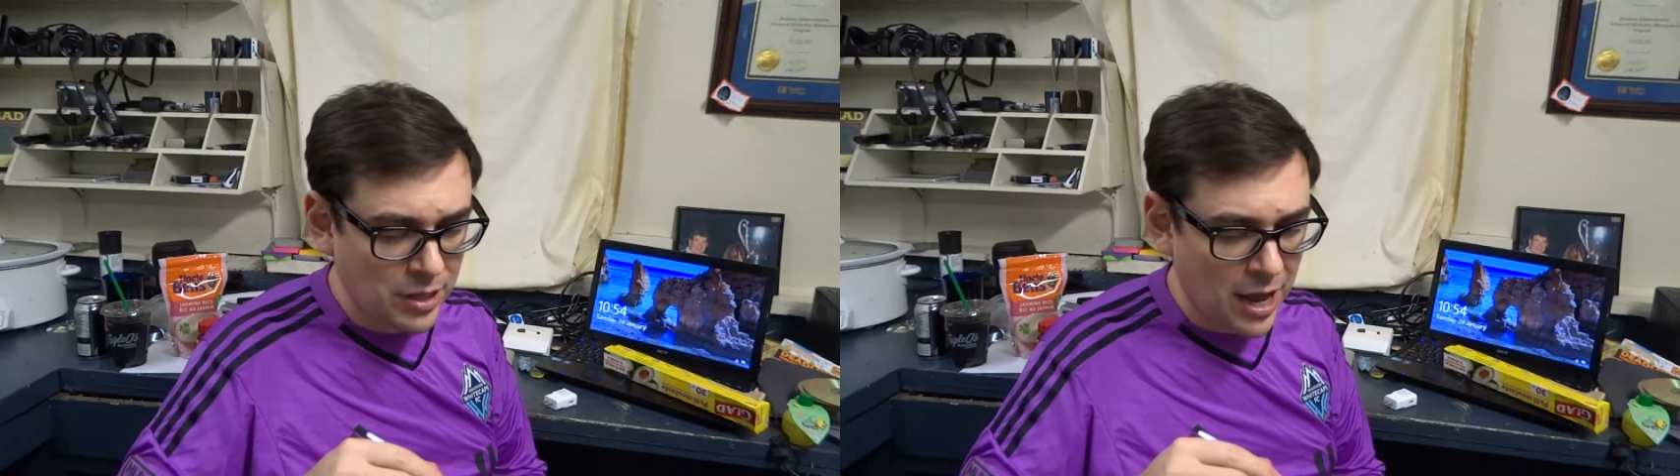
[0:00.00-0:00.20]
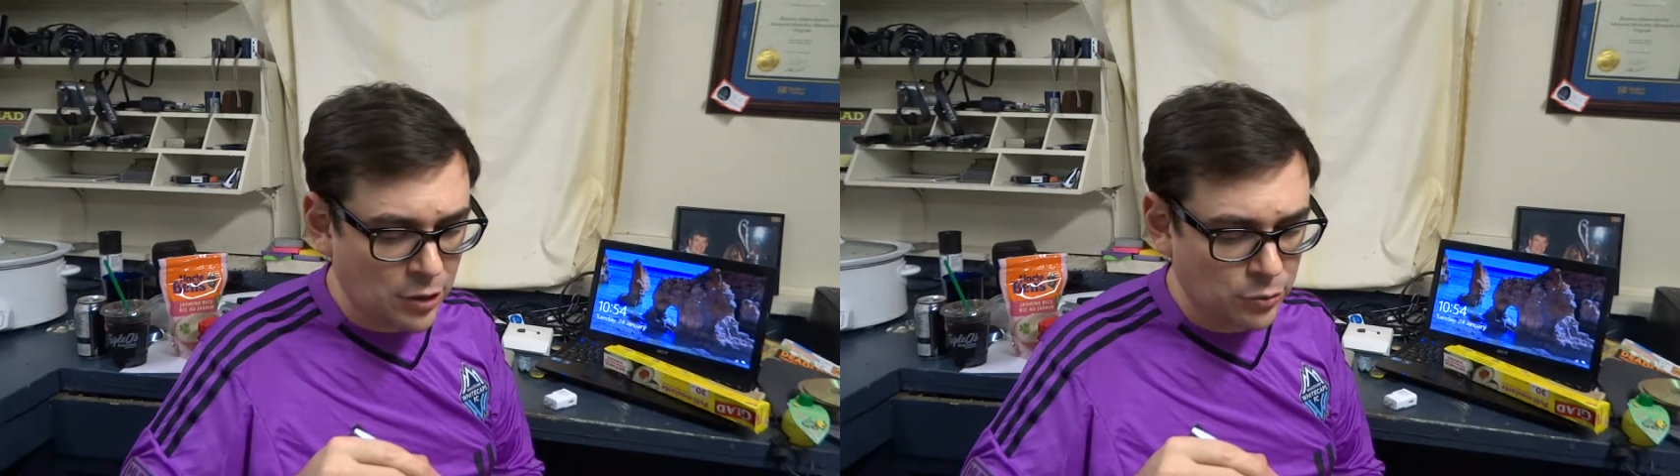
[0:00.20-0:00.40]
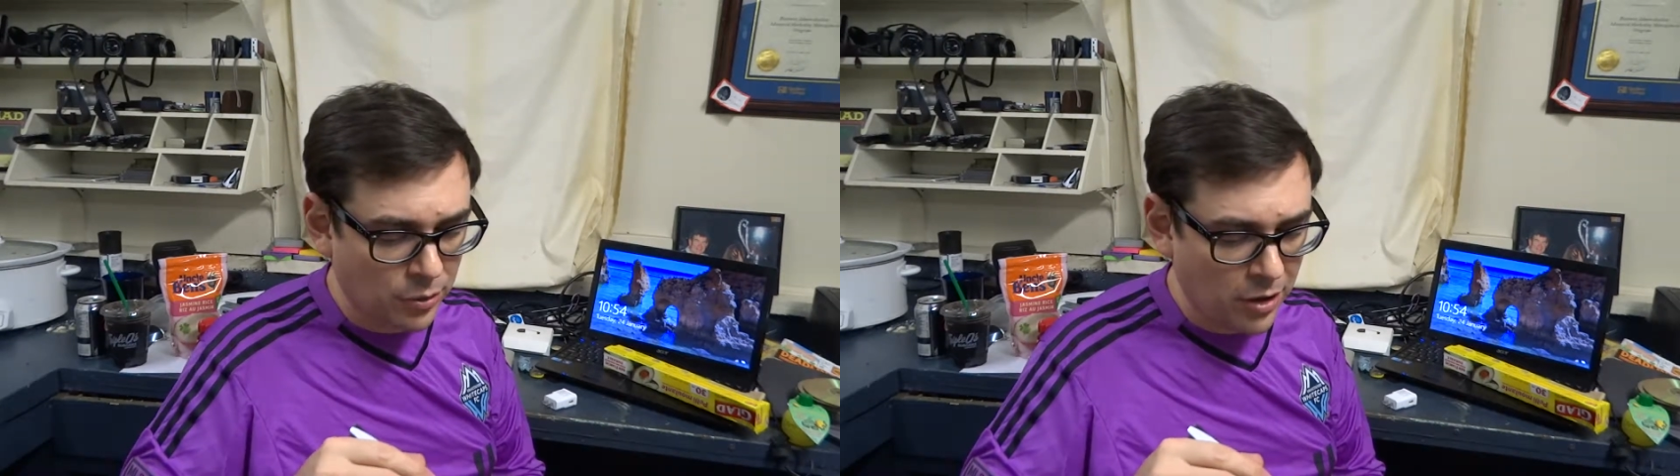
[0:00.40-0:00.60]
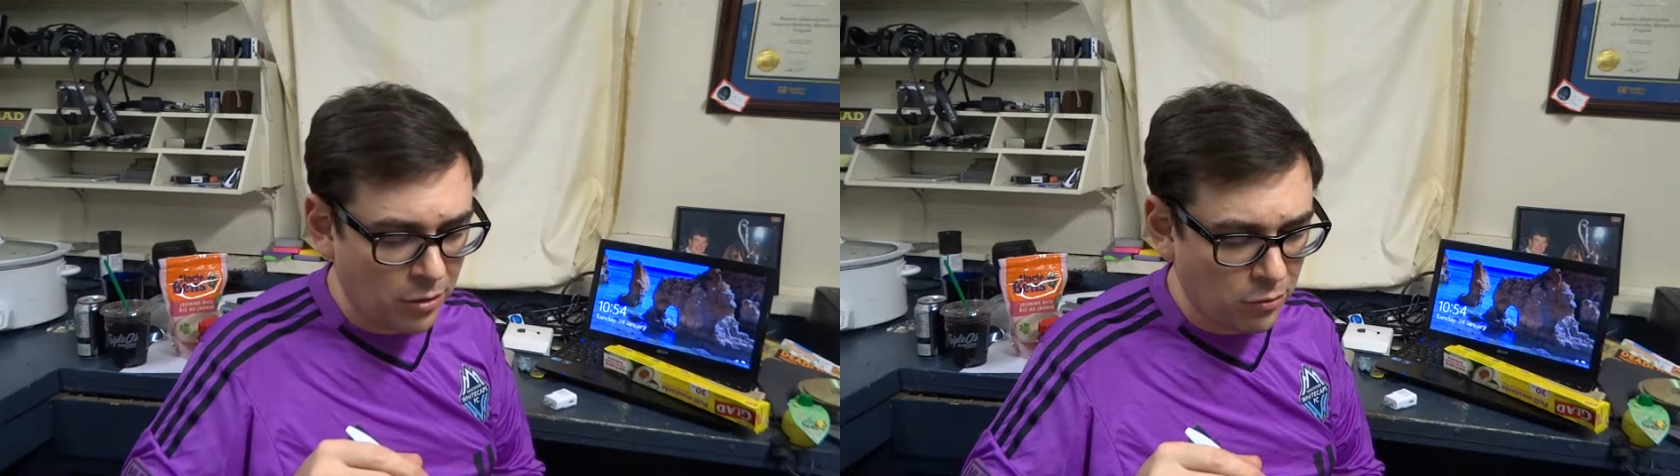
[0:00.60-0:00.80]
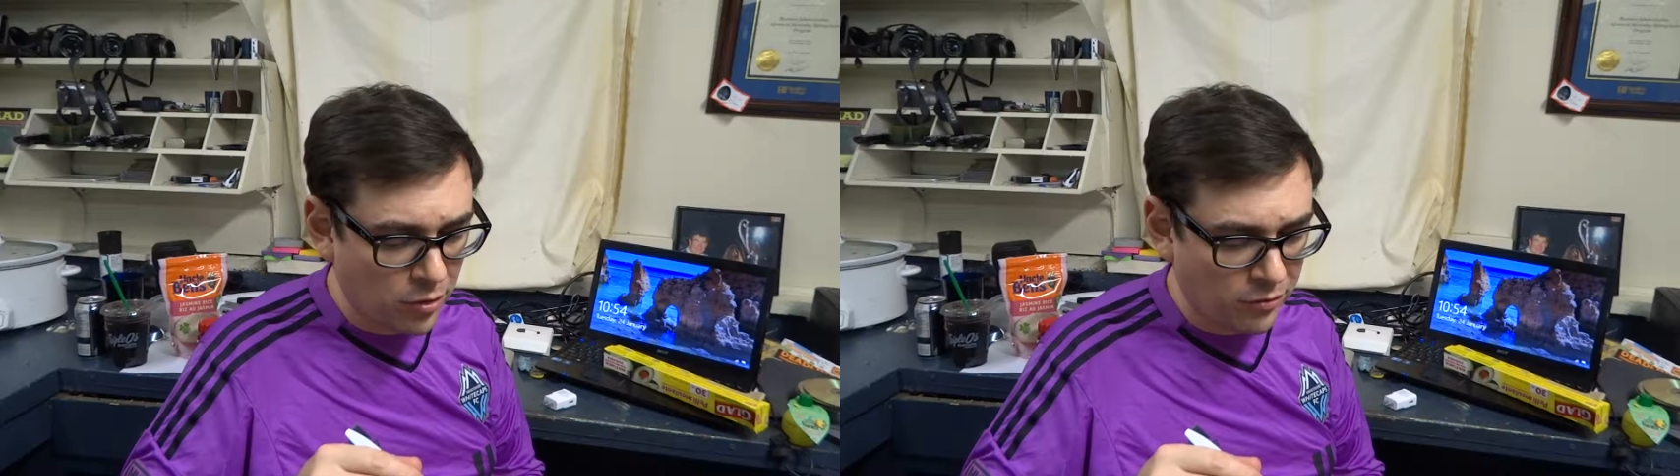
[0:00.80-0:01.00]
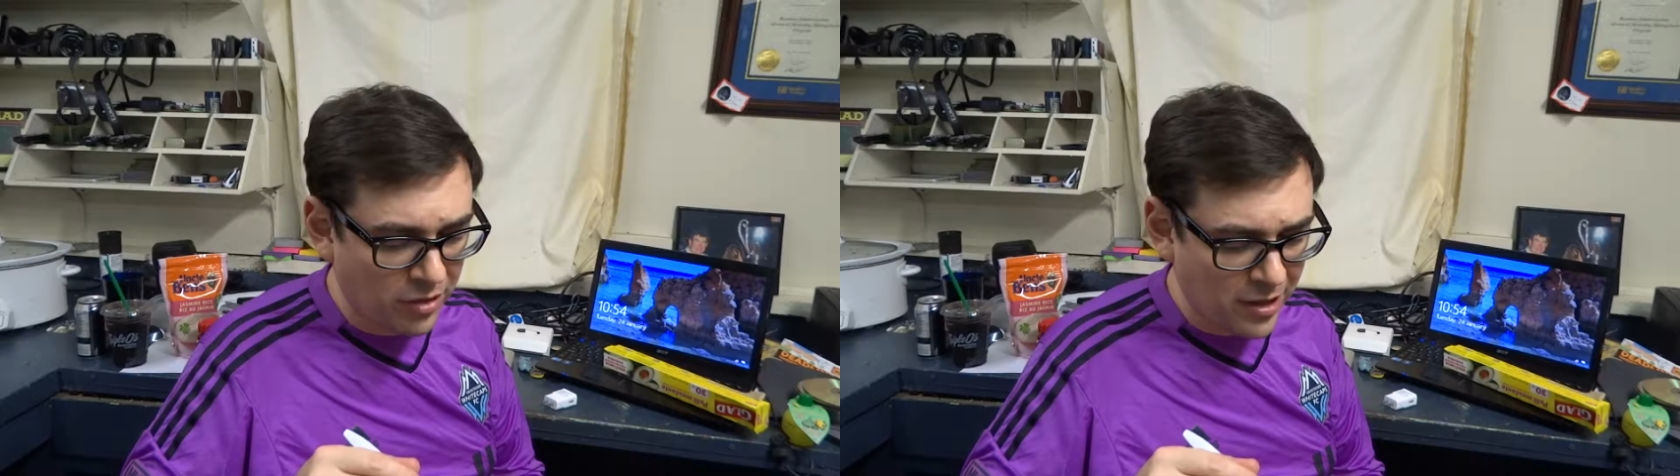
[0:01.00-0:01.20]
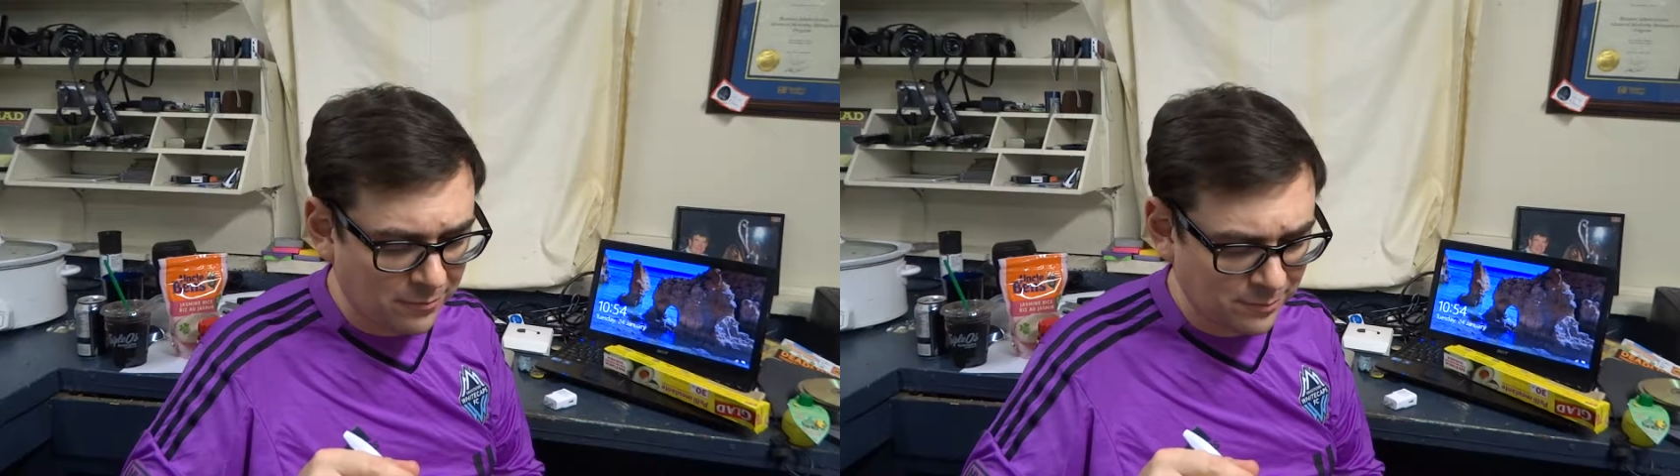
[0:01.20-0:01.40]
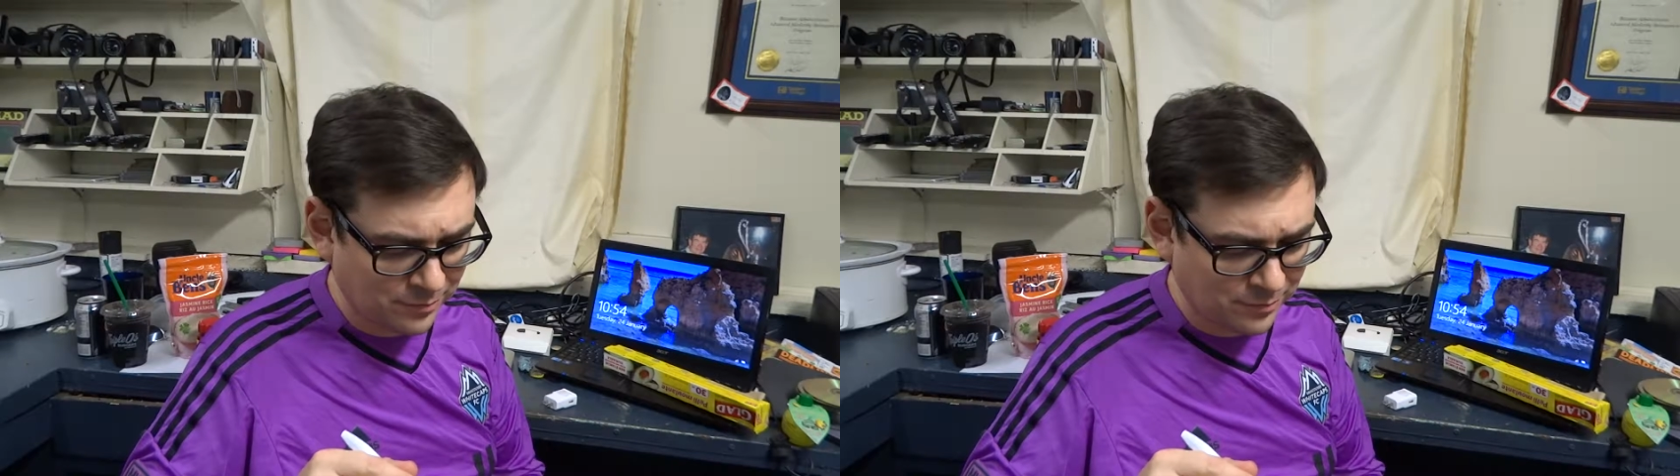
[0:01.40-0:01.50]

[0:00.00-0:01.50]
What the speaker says: a natural cut sort of thing.